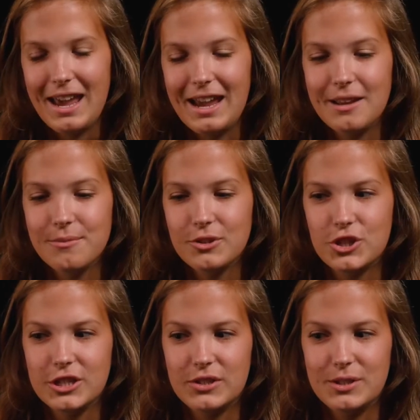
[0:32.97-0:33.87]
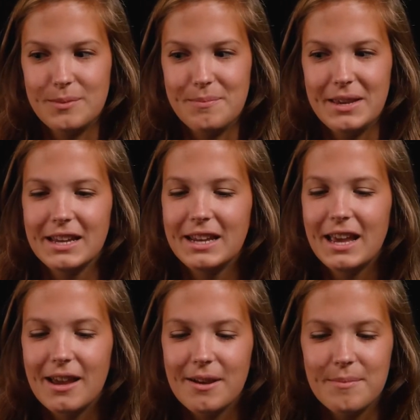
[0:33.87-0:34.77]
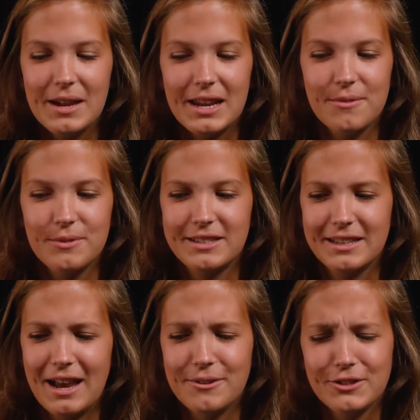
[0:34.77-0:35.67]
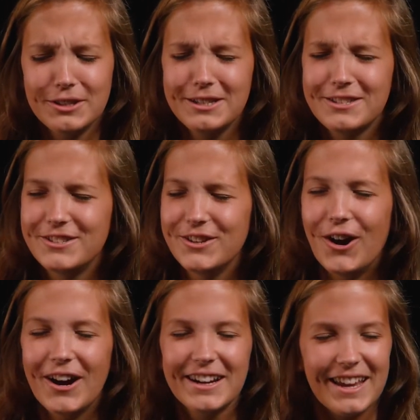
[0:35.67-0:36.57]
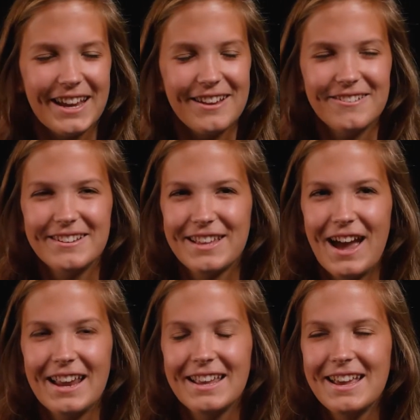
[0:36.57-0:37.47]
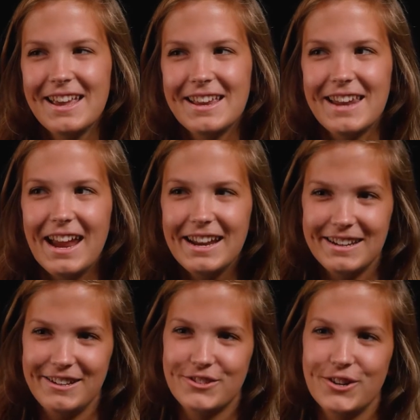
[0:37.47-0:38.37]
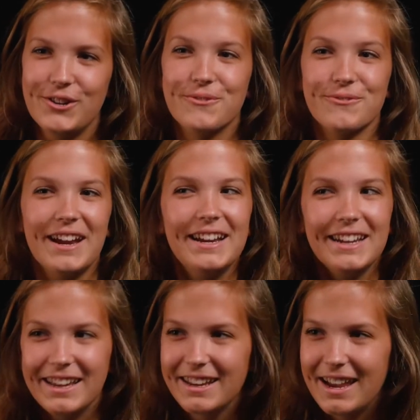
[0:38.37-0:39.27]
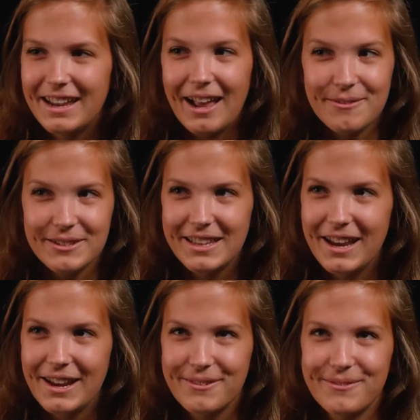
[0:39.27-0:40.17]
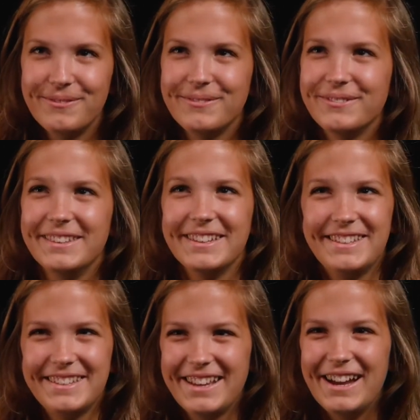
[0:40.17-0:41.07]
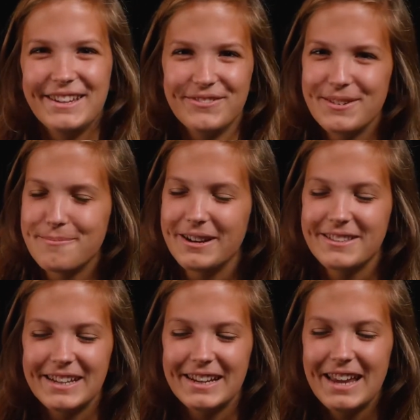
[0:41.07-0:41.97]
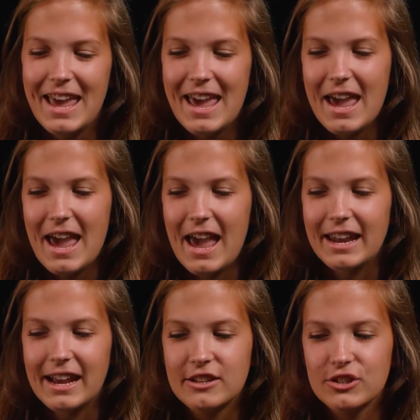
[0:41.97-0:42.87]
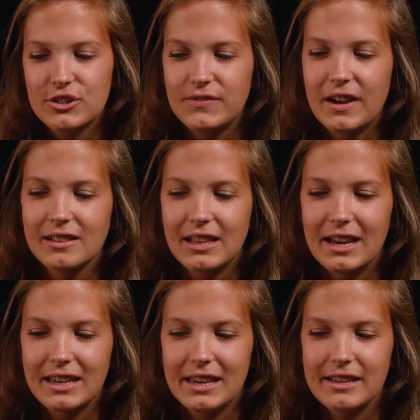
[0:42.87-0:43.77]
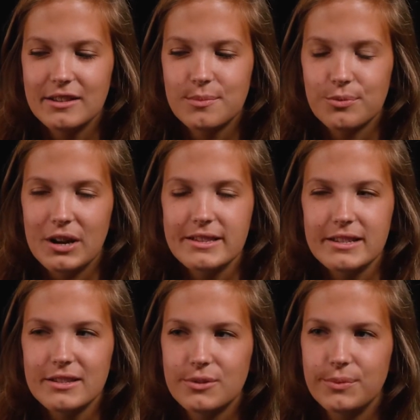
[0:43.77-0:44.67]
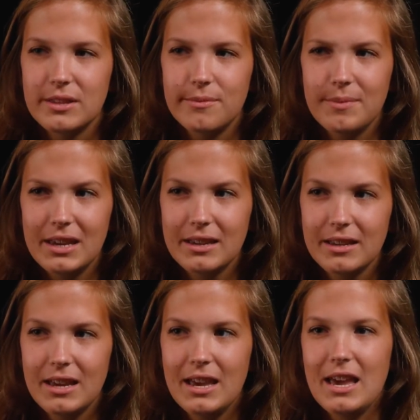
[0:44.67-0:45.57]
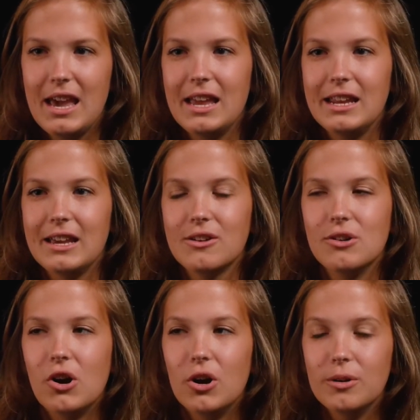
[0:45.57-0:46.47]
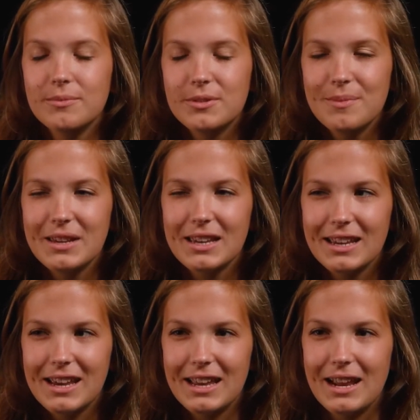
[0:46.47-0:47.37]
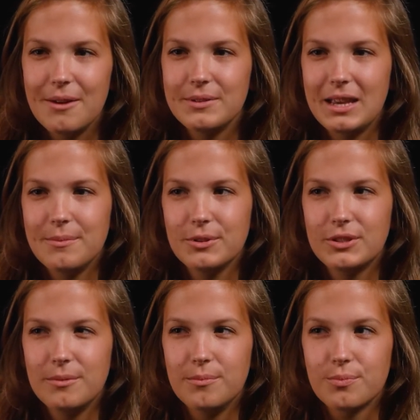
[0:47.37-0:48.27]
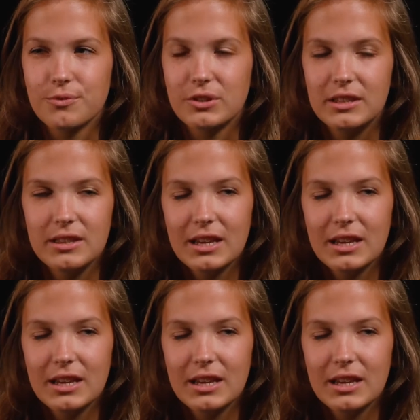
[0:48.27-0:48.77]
And it was just me and him, and it was I was on this dock, and it was at night, and it started raining. And I was like, this is kind of depressing. And I just felt like his presence with me, and it calmed me, and I was able to breathe